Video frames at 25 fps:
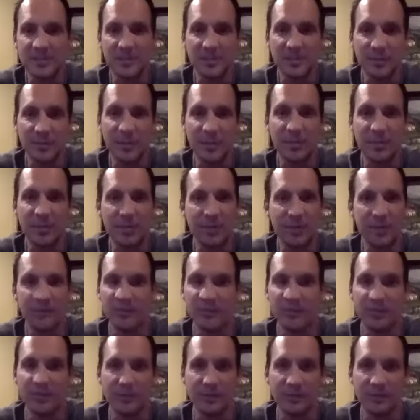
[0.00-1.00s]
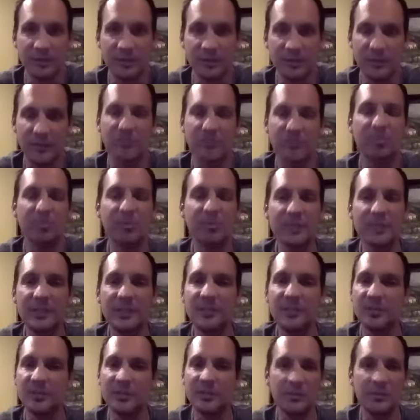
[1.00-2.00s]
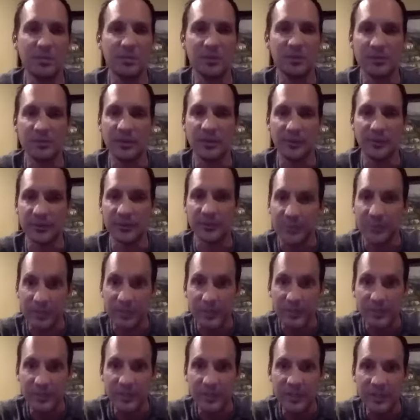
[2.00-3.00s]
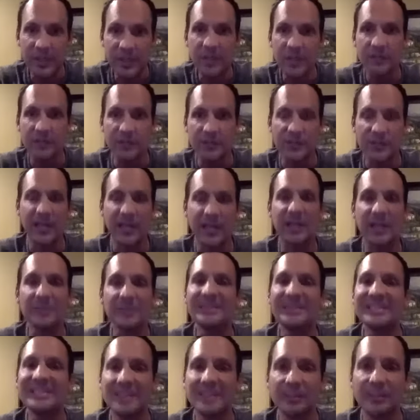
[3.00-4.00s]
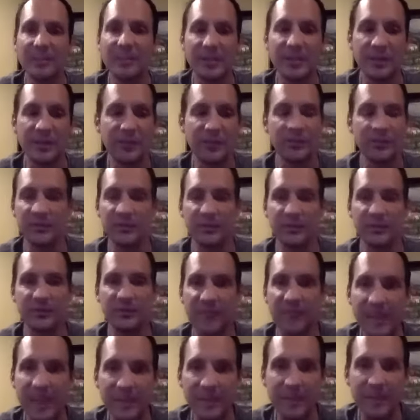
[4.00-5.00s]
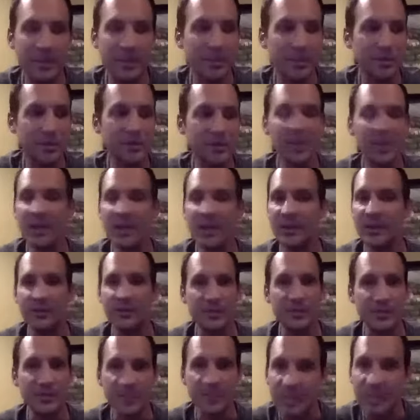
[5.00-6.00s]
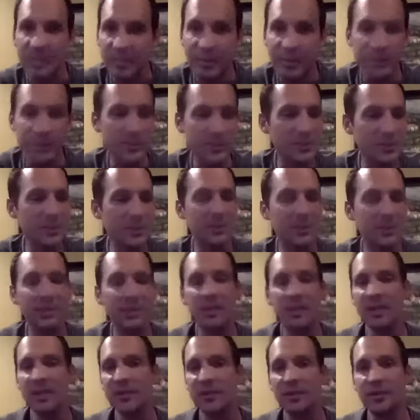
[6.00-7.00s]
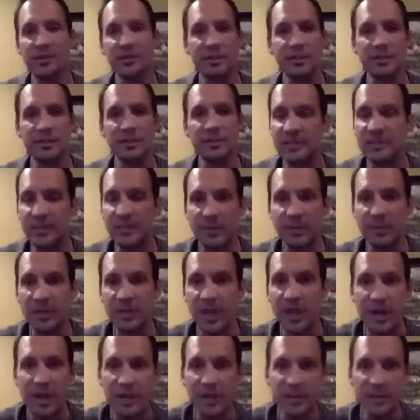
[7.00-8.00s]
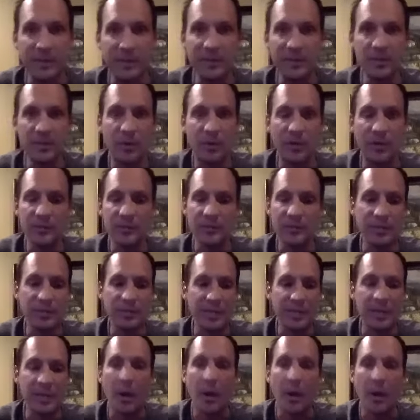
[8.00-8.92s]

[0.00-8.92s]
you want to pay off your student loans. Please, please, please don't do this. There's got to be something else. There's a family member, there's a sick person, there's a deeper cause. Maybe you want to make